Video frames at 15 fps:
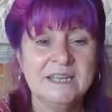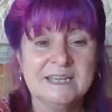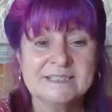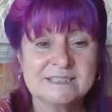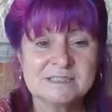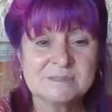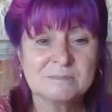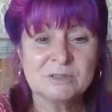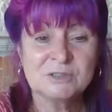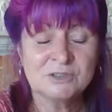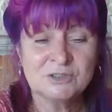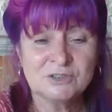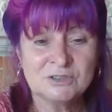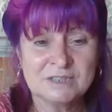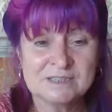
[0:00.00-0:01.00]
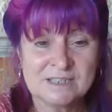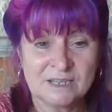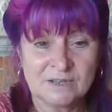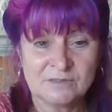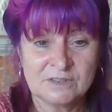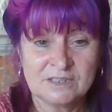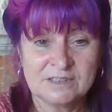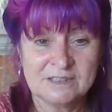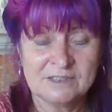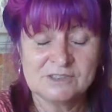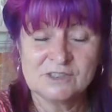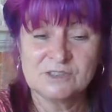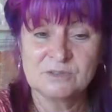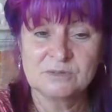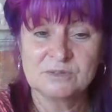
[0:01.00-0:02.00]
It doesn't mean you don't need to have anything
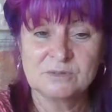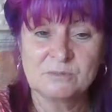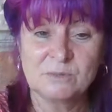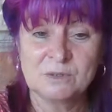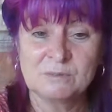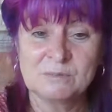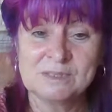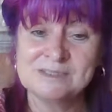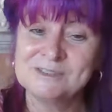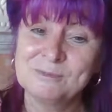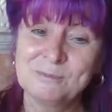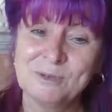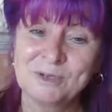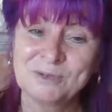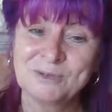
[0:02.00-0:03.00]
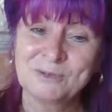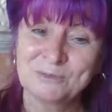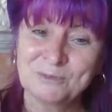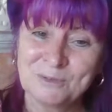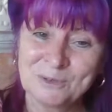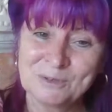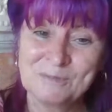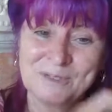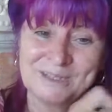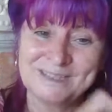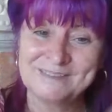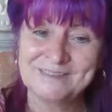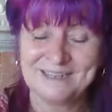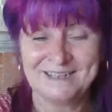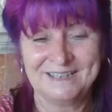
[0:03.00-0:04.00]
to do with them. What it means, you might not want to be
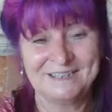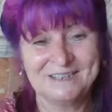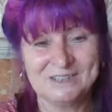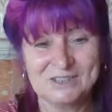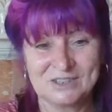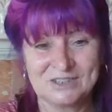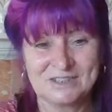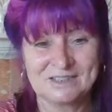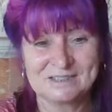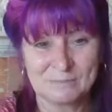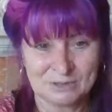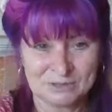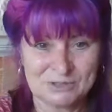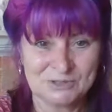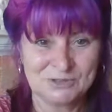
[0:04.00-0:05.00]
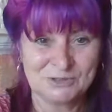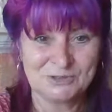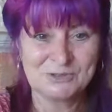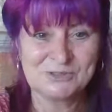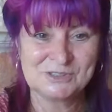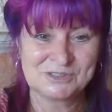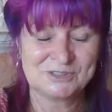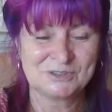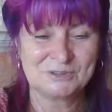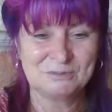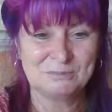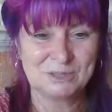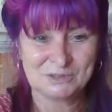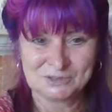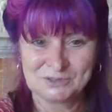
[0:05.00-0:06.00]
in that energy as much as you used to,
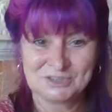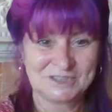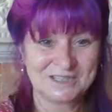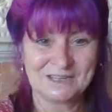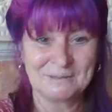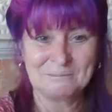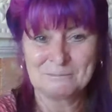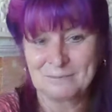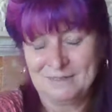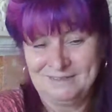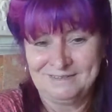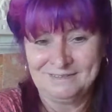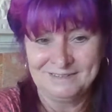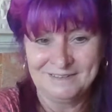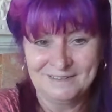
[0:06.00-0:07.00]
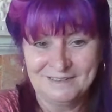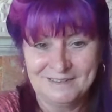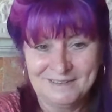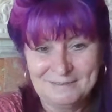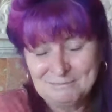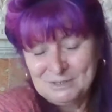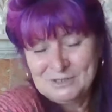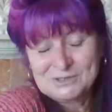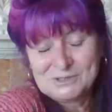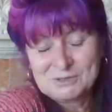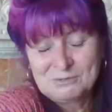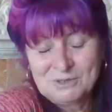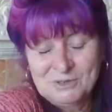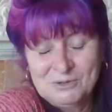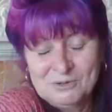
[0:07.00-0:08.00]
because you can't be. Because you
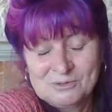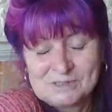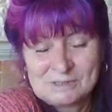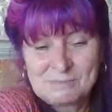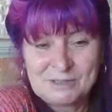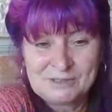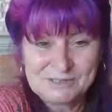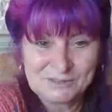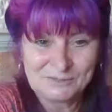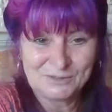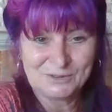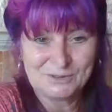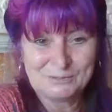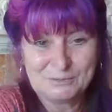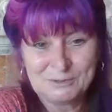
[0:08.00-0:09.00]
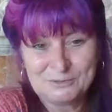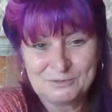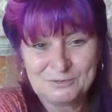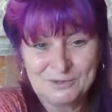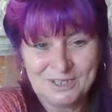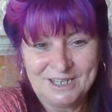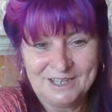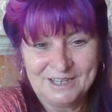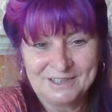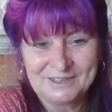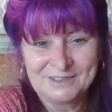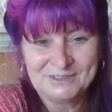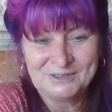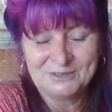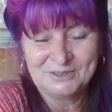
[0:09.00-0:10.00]
want to hold space for your beautiful heart
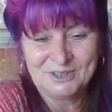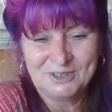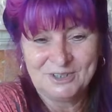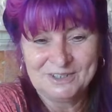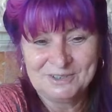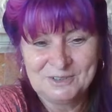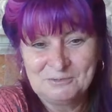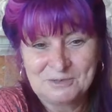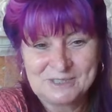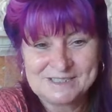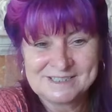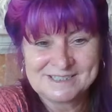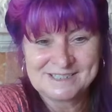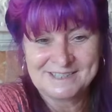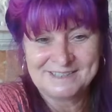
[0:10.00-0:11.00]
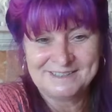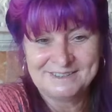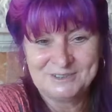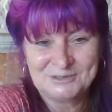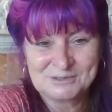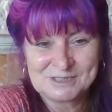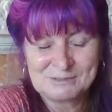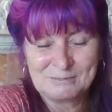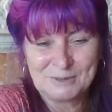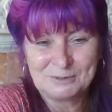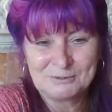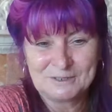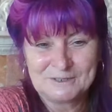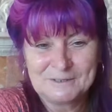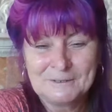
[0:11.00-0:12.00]
and your light. You want to stay in your
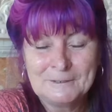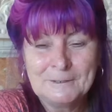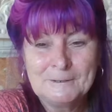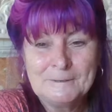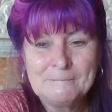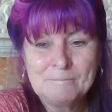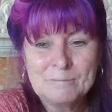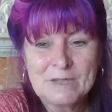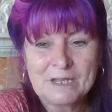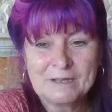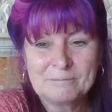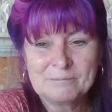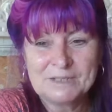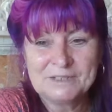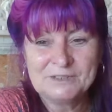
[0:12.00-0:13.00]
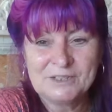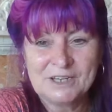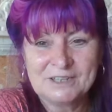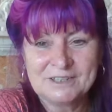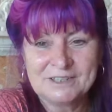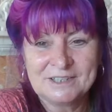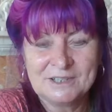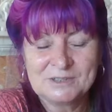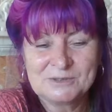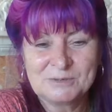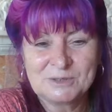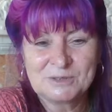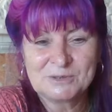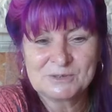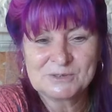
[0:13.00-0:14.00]
spirit and connect
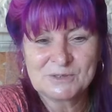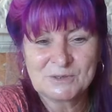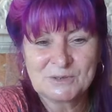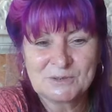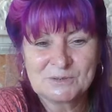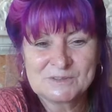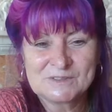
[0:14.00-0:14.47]
with your soul.